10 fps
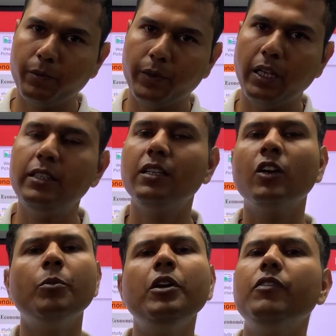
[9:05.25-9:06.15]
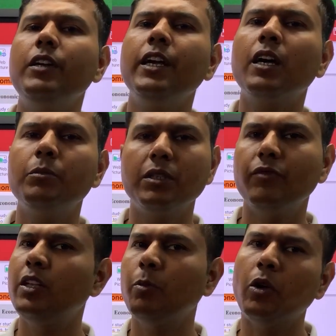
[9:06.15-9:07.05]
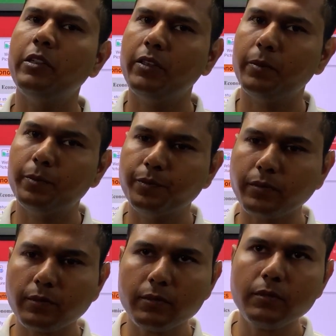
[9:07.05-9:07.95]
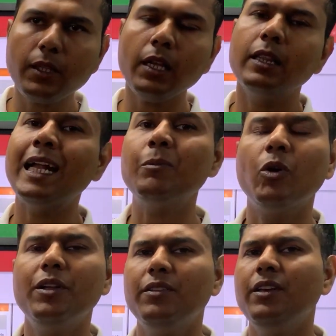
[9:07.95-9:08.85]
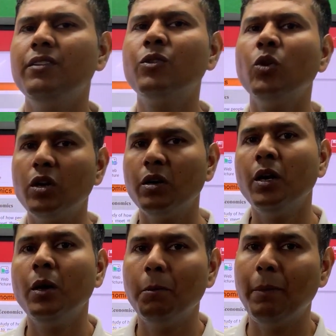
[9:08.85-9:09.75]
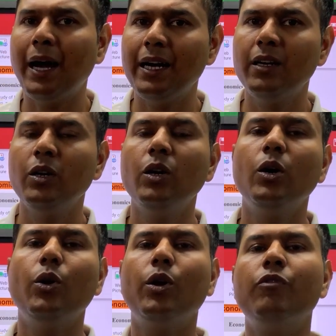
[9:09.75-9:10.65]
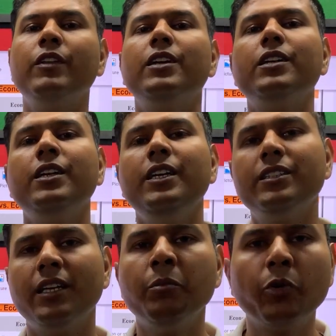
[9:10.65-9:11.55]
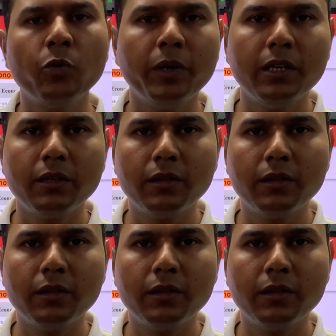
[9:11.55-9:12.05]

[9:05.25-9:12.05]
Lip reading: Let's say government of India comes up with a policy. That policy is good, bad, or whether it needs an improvement.